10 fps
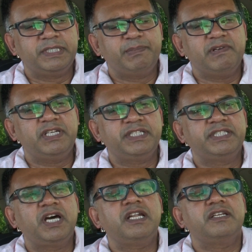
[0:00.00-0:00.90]
spirit does
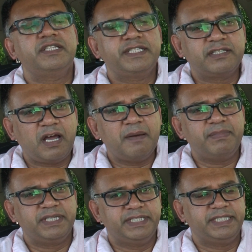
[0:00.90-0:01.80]
not
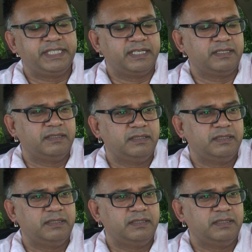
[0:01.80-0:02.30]
stop existing,